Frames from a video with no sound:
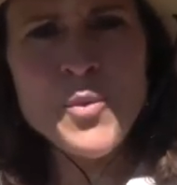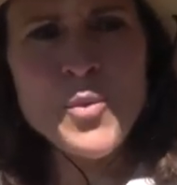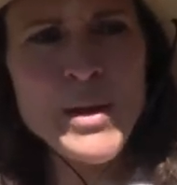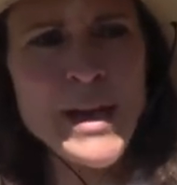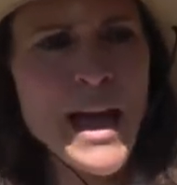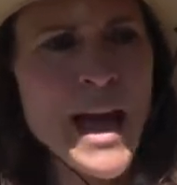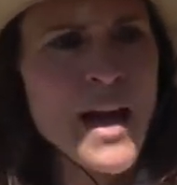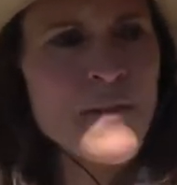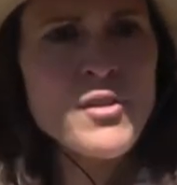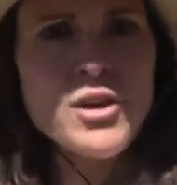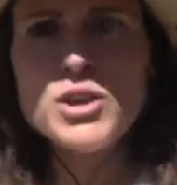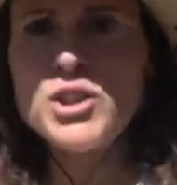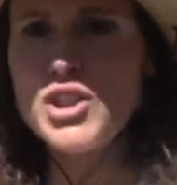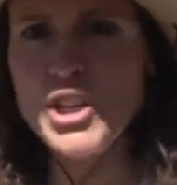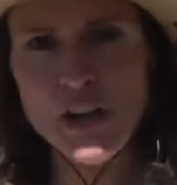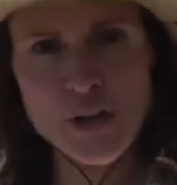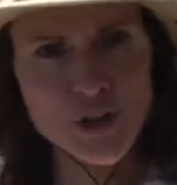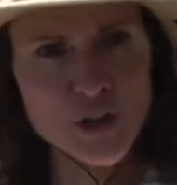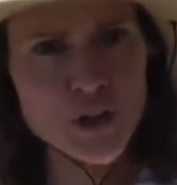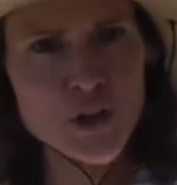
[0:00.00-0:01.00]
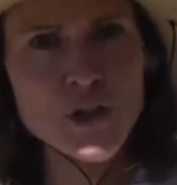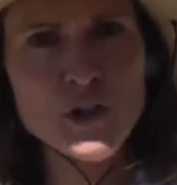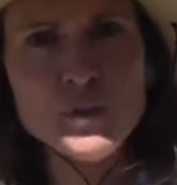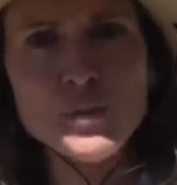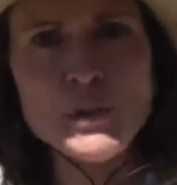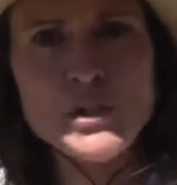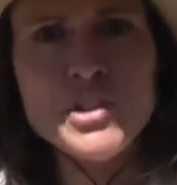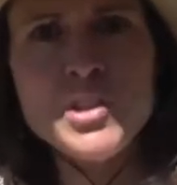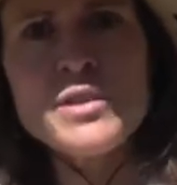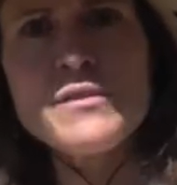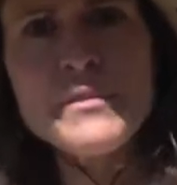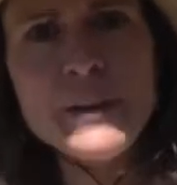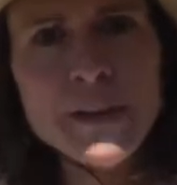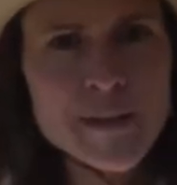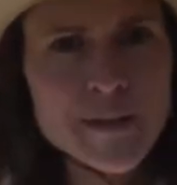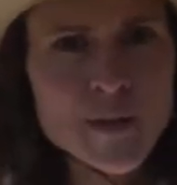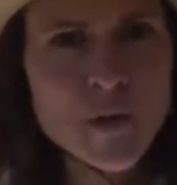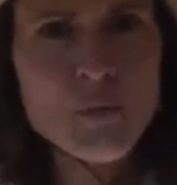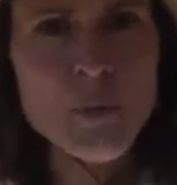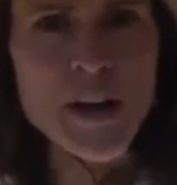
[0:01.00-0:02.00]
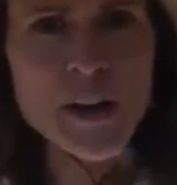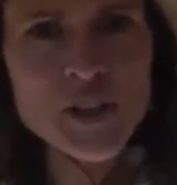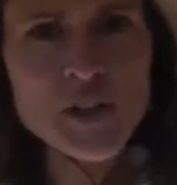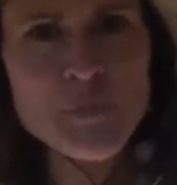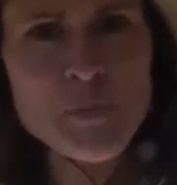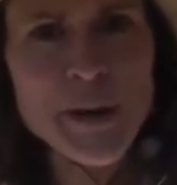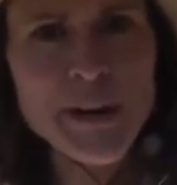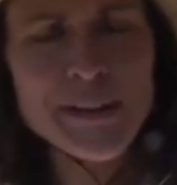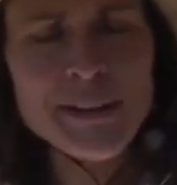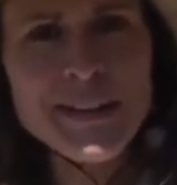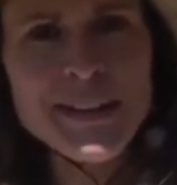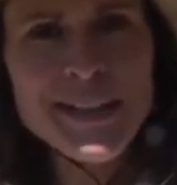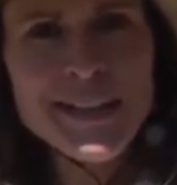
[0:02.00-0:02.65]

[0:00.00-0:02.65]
We have our gestures, which convey so much, but